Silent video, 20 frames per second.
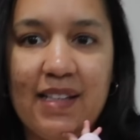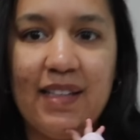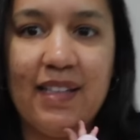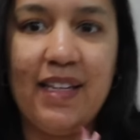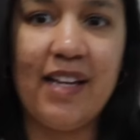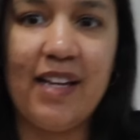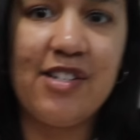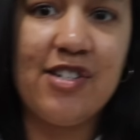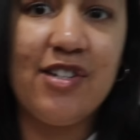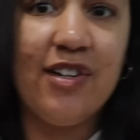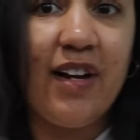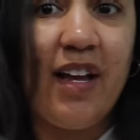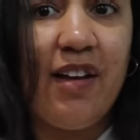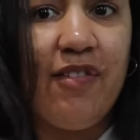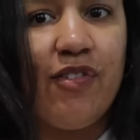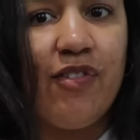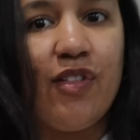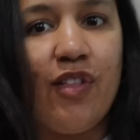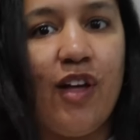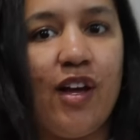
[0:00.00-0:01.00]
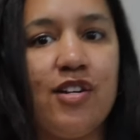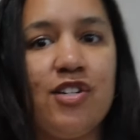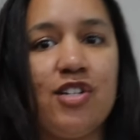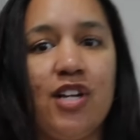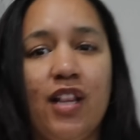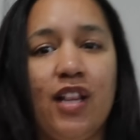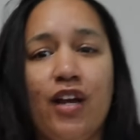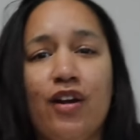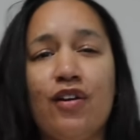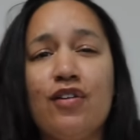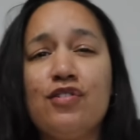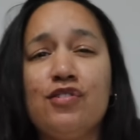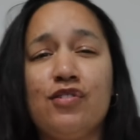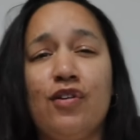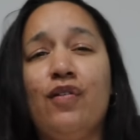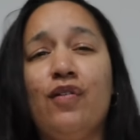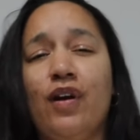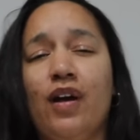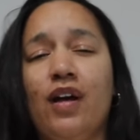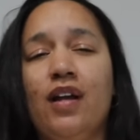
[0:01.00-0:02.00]
yesterday for lunch and they're
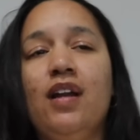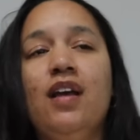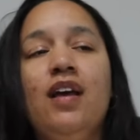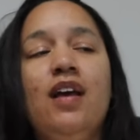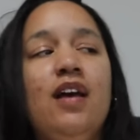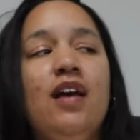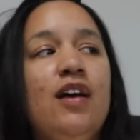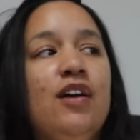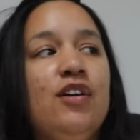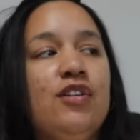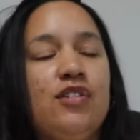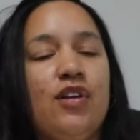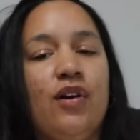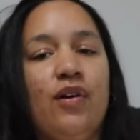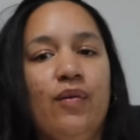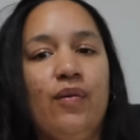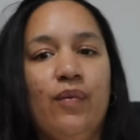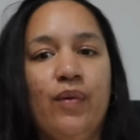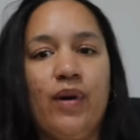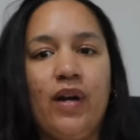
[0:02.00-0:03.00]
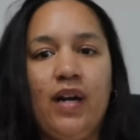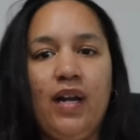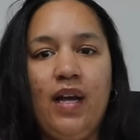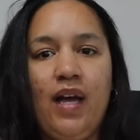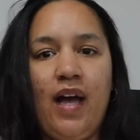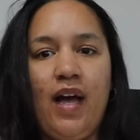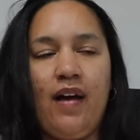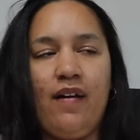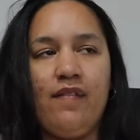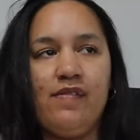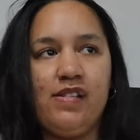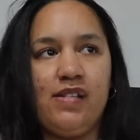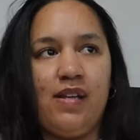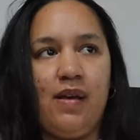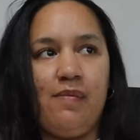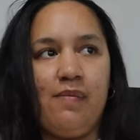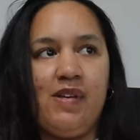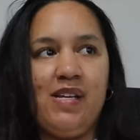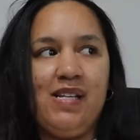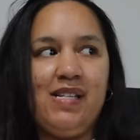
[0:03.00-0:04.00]
so good. So we're gonna have
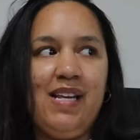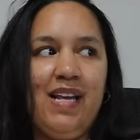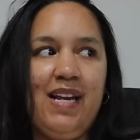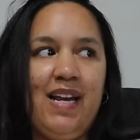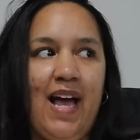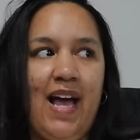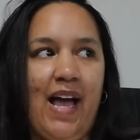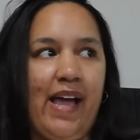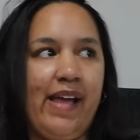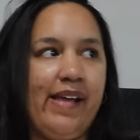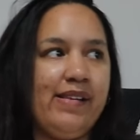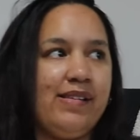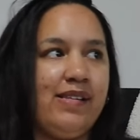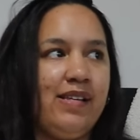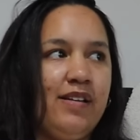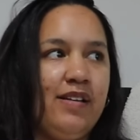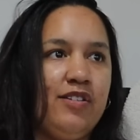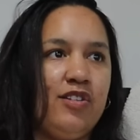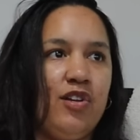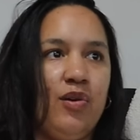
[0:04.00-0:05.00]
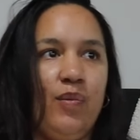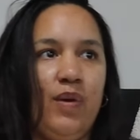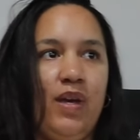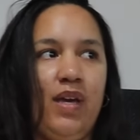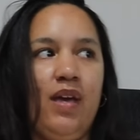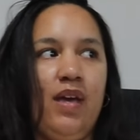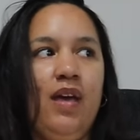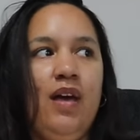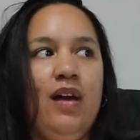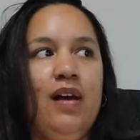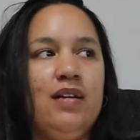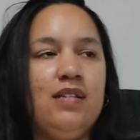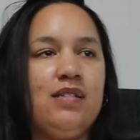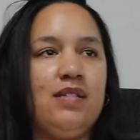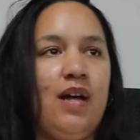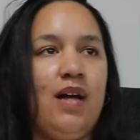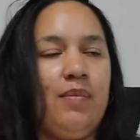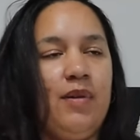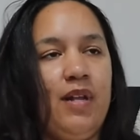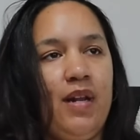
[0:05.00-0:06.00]
some tonight. So we
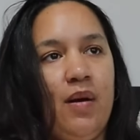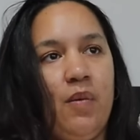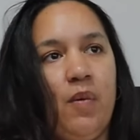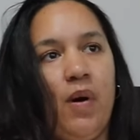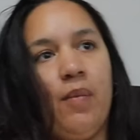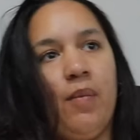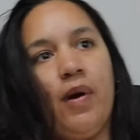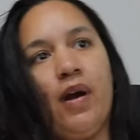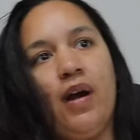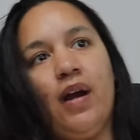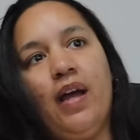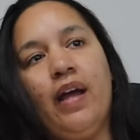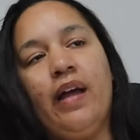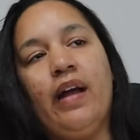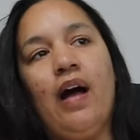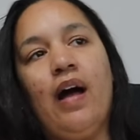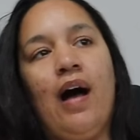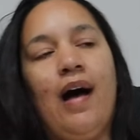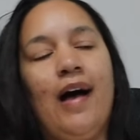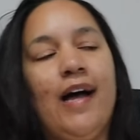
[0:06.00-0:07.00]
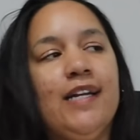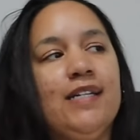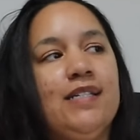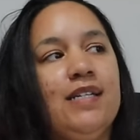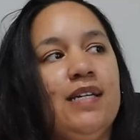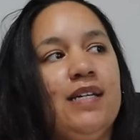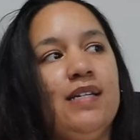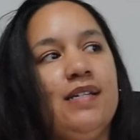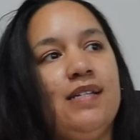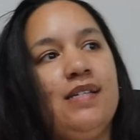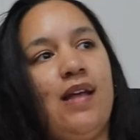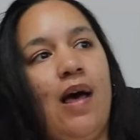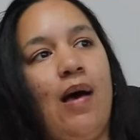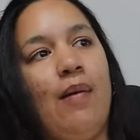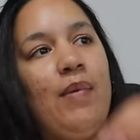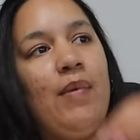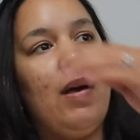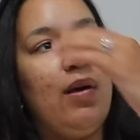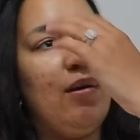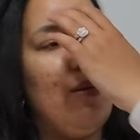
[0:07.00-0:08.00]
stopped in at Walmart and got
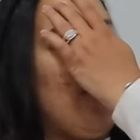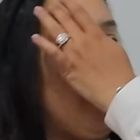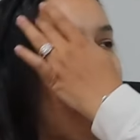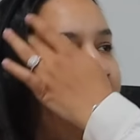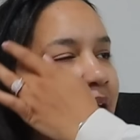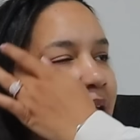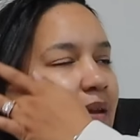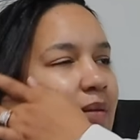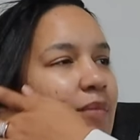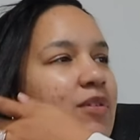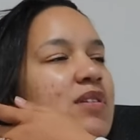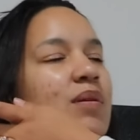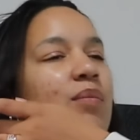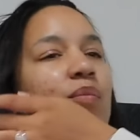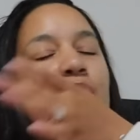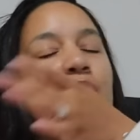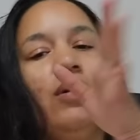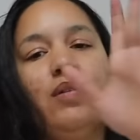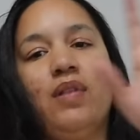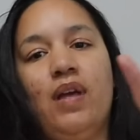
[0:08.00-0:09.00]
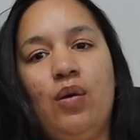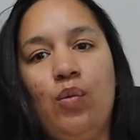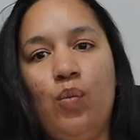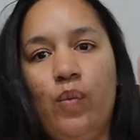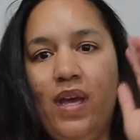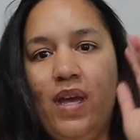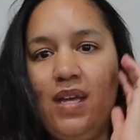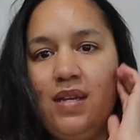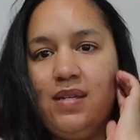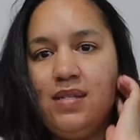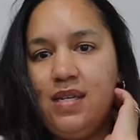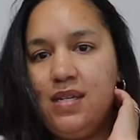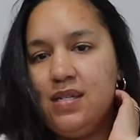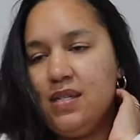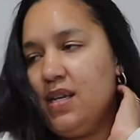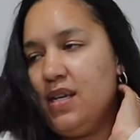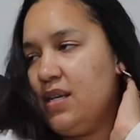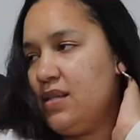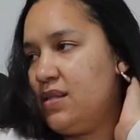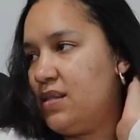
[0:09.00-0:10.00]
some more like wing
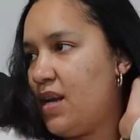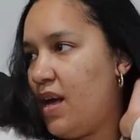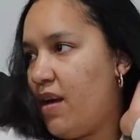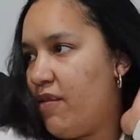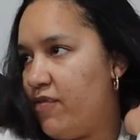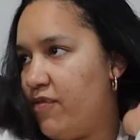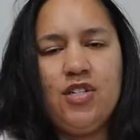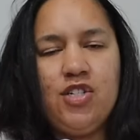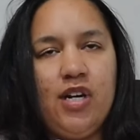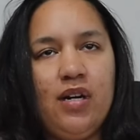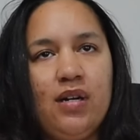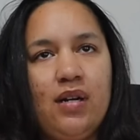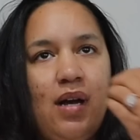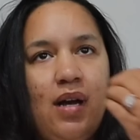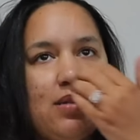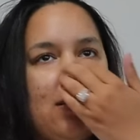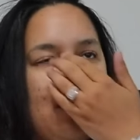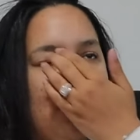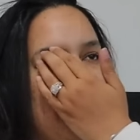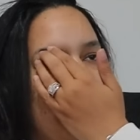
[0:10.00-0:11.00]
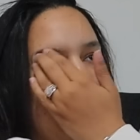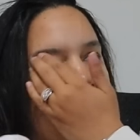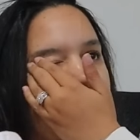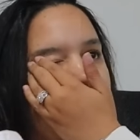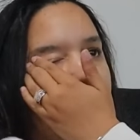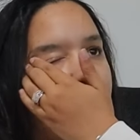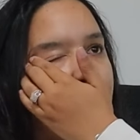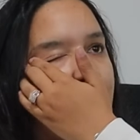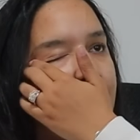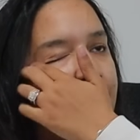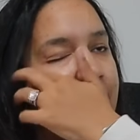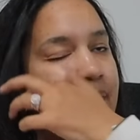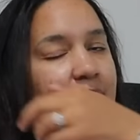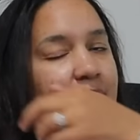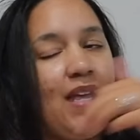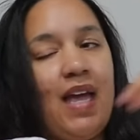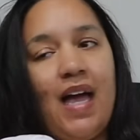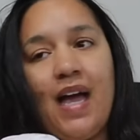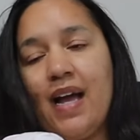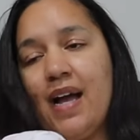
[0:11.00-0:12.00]
seasoning stuff. Jared got some tea.
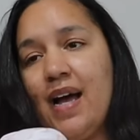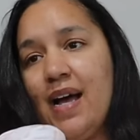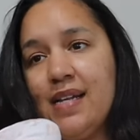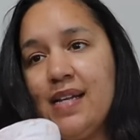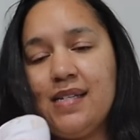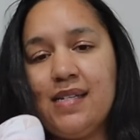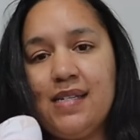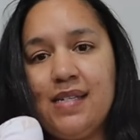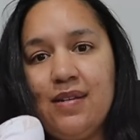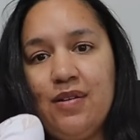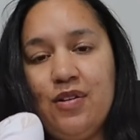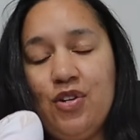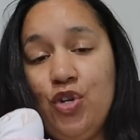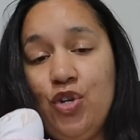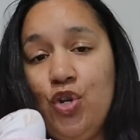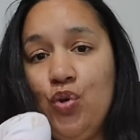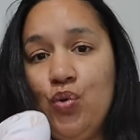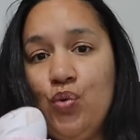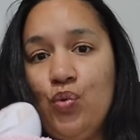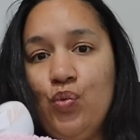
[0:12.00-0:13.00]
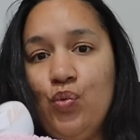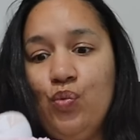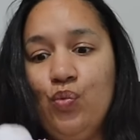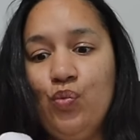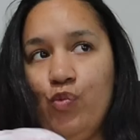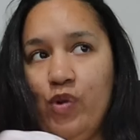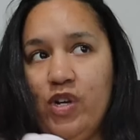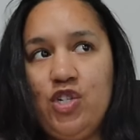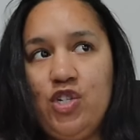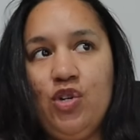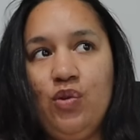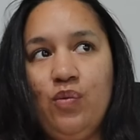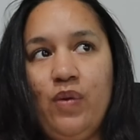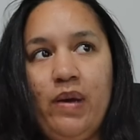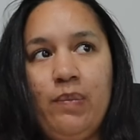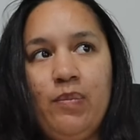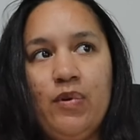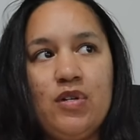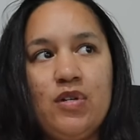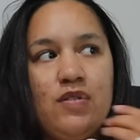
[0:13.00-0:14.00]
I got new windshield
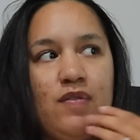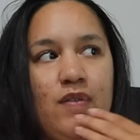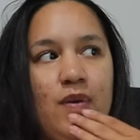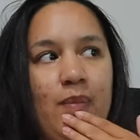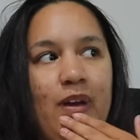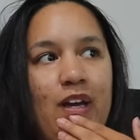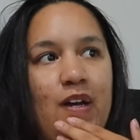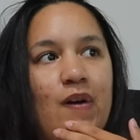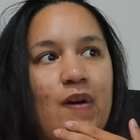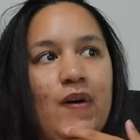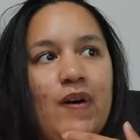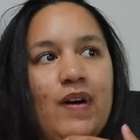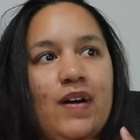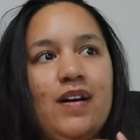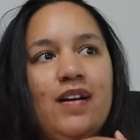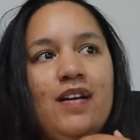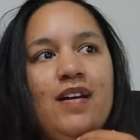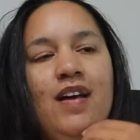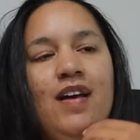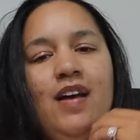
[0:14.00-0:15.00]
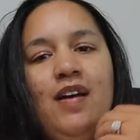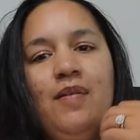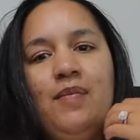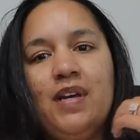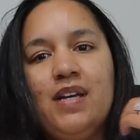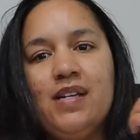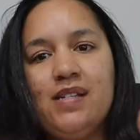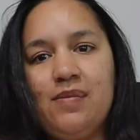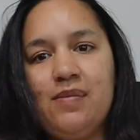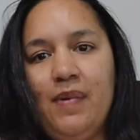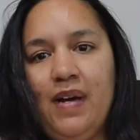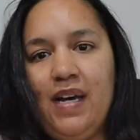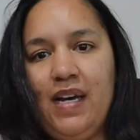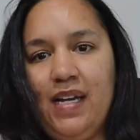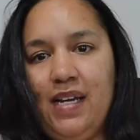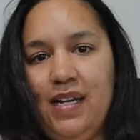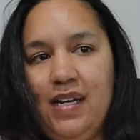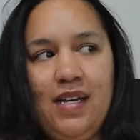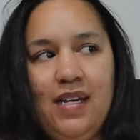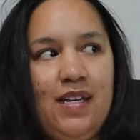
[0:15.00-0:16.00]
wipers for my car because
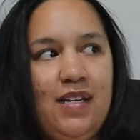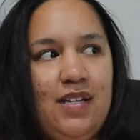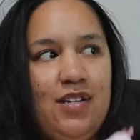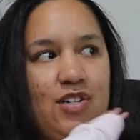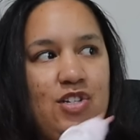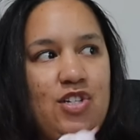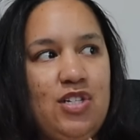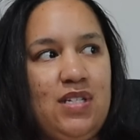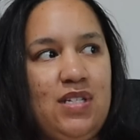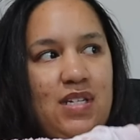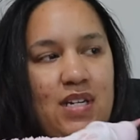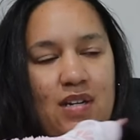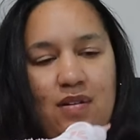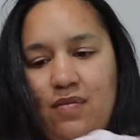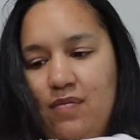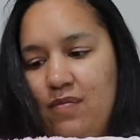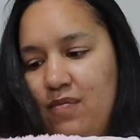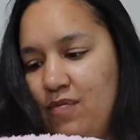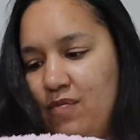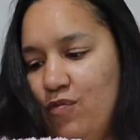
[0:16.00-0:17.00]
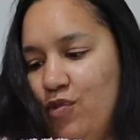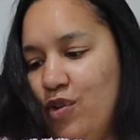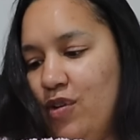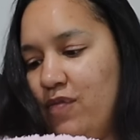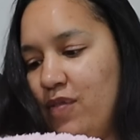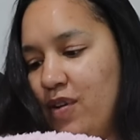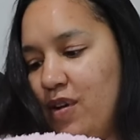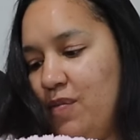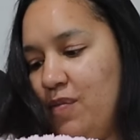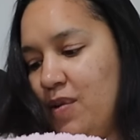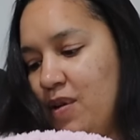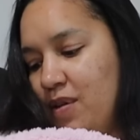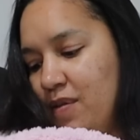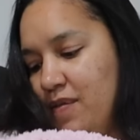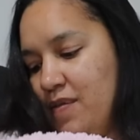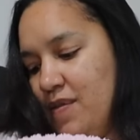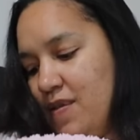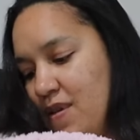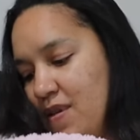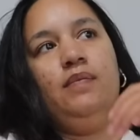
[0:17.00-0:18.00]
mine just didn't work very well,
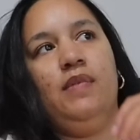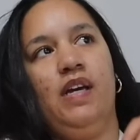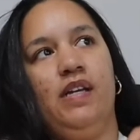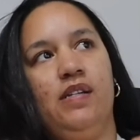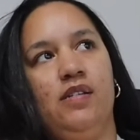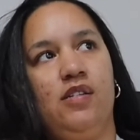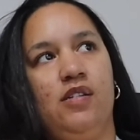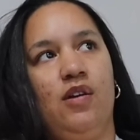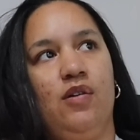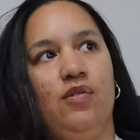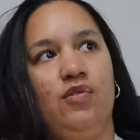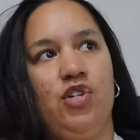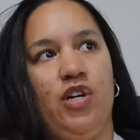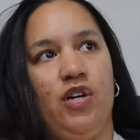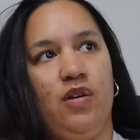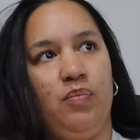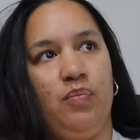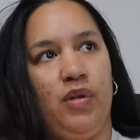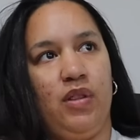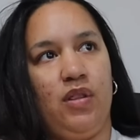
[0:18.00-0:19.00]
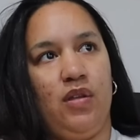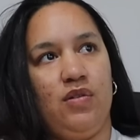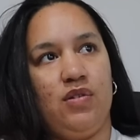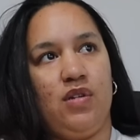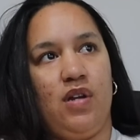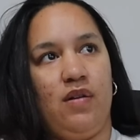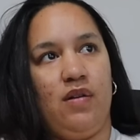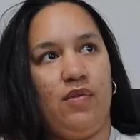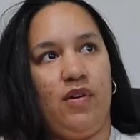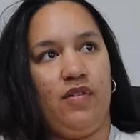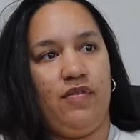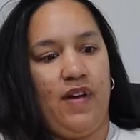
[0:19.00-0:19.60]
and so Jared put those on real